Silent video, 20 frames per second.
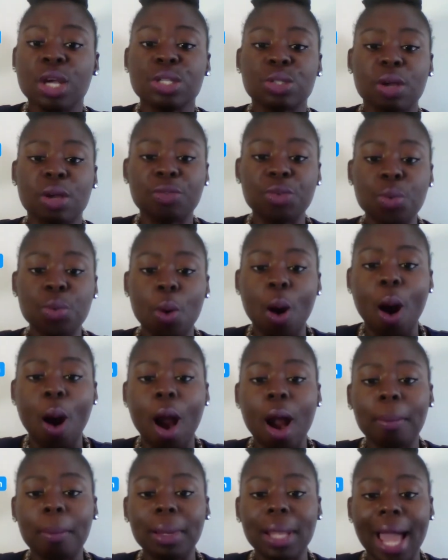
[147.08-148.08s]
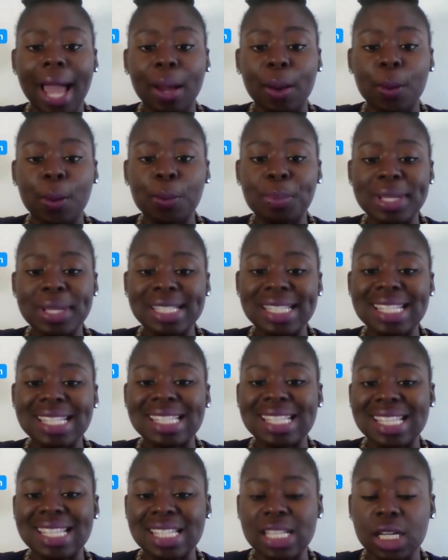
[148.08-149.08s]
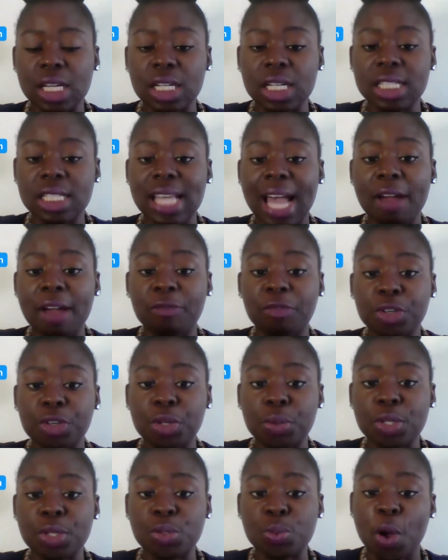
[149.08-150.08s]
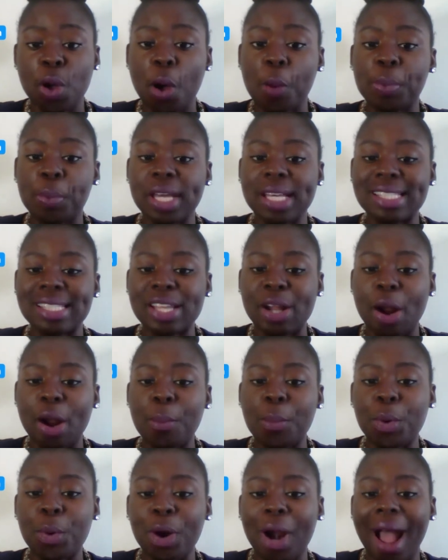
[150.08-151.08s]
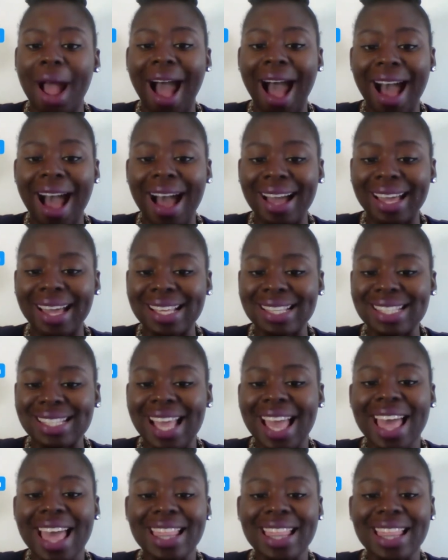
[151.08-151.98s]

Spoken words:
So if you are a Black-owned business, this is a good time for you as well, because there are more eyes